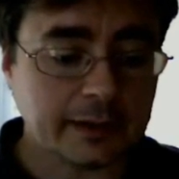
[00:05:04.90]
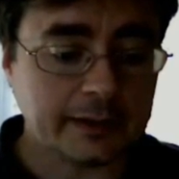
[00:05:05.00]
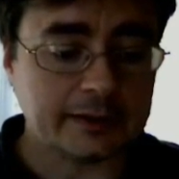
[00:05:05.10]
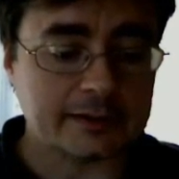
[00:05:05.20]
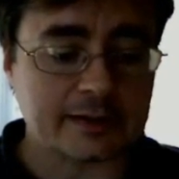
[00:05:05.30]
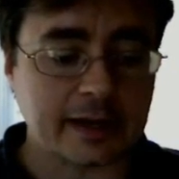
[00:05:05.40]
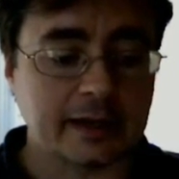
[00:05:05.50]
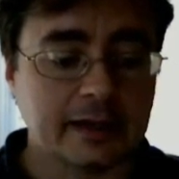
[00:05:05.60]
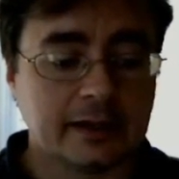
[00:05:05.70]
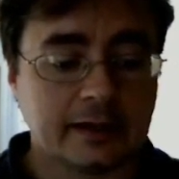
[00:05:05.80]
is
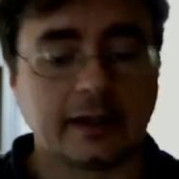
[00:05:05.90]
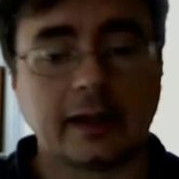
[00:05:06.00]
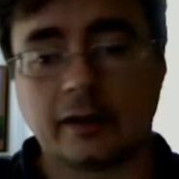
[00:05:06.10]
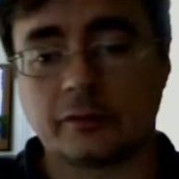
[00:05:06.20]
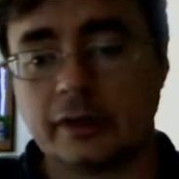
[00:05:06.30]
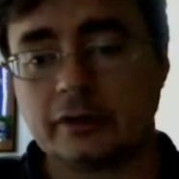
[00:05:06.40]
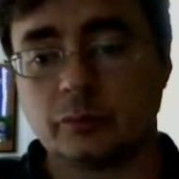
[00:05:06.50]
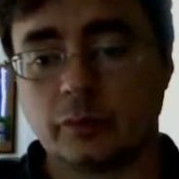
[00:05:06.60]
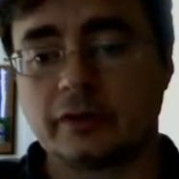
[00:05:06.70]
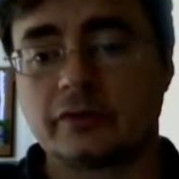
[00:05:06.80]
and I'll read
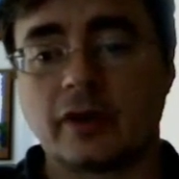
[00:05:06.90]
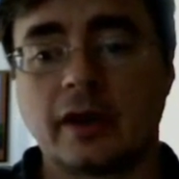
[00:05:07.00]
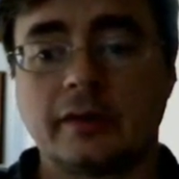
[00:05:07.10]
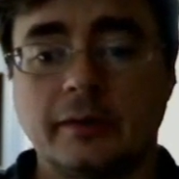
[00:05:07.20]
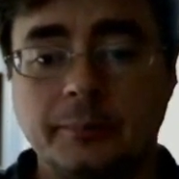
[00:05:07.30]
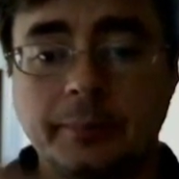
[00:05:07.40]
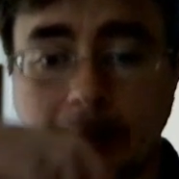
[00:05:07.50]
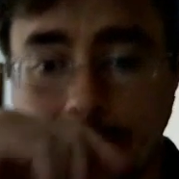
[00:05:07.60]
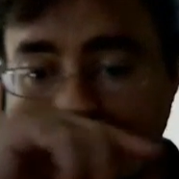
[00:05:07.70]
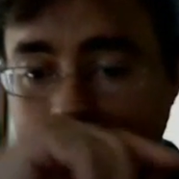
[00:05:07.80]
what's on the
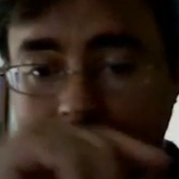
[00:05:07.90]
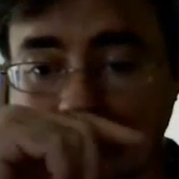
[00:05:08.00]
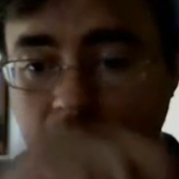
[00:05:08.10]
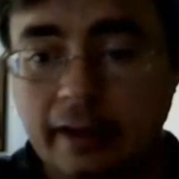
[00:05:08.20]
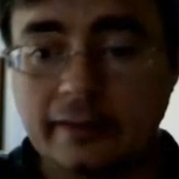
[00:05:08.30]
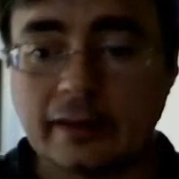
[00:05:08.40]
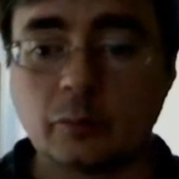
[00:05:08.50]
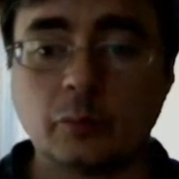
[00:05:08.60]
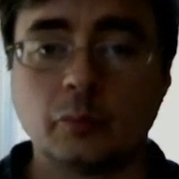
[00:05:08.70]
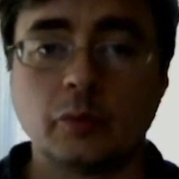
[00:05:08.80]
PMBOK, and
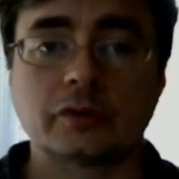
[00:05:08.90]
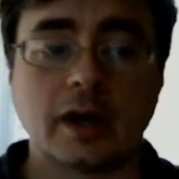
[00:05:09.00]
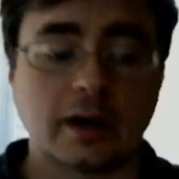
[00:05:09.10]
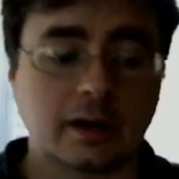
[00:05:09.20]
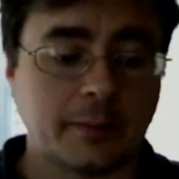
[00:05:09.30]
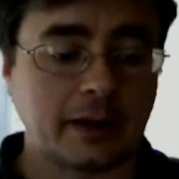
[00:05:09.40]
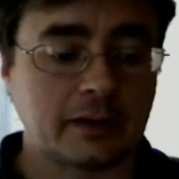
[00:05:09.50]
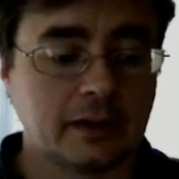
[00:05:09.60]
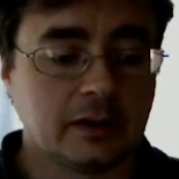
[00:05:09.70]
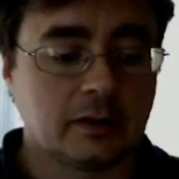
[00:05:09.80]
then we'll talk
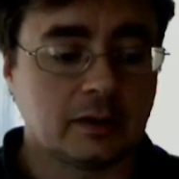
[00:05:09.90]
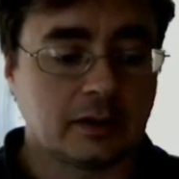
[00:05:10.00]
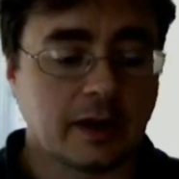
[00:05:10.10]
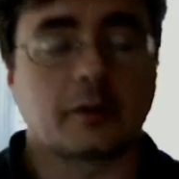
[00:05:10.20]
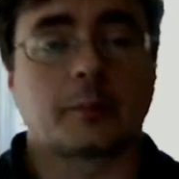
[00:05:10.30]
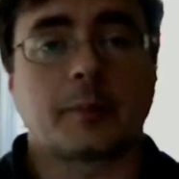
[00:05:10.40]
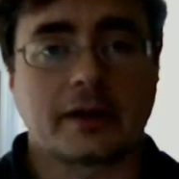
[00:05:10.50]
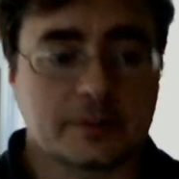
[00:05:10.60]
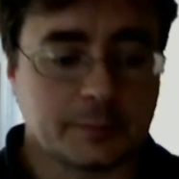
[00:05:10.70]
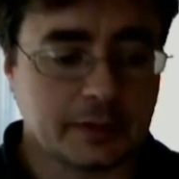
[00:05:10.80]
about other
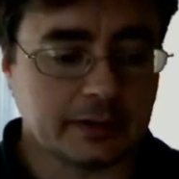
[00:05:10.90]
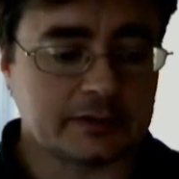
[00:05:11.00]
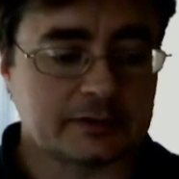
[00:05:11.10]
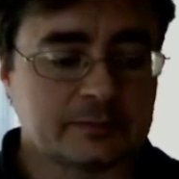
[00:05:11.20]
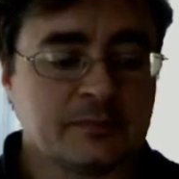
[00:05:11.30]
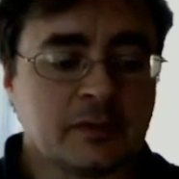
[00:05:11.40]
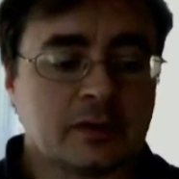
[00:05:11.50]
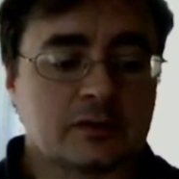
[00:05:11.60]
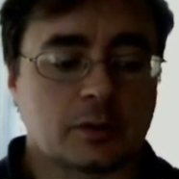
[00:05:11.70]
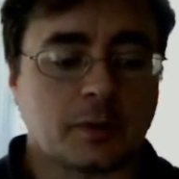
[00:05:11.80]
possibilities.
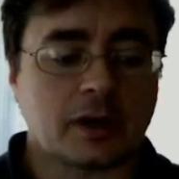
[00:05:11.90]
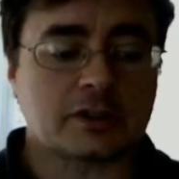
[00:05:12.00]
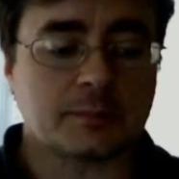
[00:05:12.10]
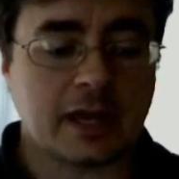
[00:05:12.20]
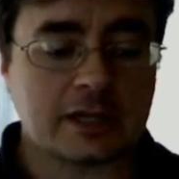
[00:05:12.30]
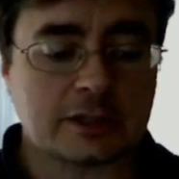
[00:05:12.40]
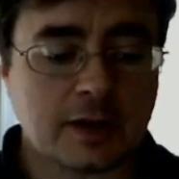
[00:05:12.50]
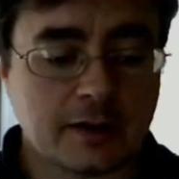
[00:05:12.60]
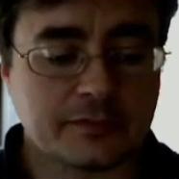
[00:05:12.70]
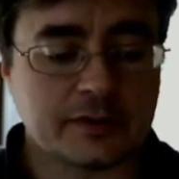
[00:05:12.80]
So Project
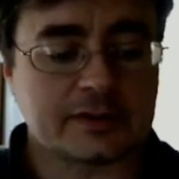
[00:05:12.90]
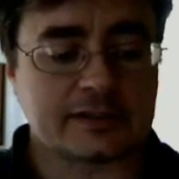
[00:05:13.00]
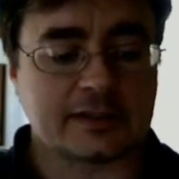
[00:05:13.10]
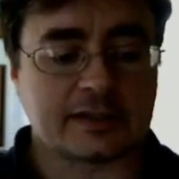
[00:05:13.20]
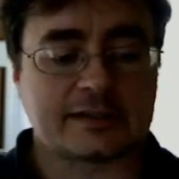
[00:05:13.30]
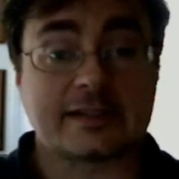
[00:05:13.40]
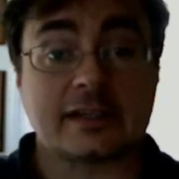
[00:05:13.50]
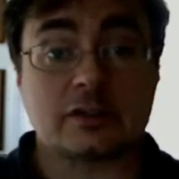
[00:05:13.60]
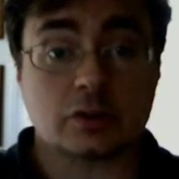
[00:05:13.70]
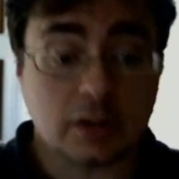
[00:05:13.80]
Management Office is a
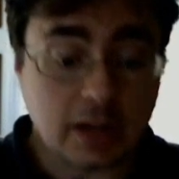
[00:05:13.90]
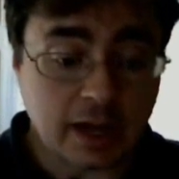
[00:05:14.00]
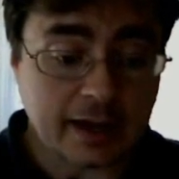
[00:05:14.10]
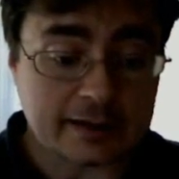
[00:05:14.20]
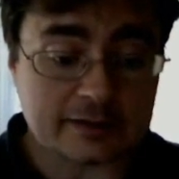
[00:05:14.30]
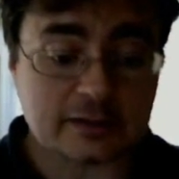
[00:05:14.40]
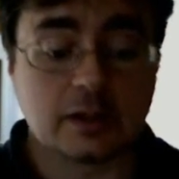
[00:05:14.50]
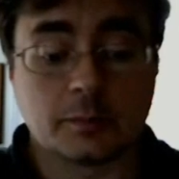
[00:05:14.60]
centralized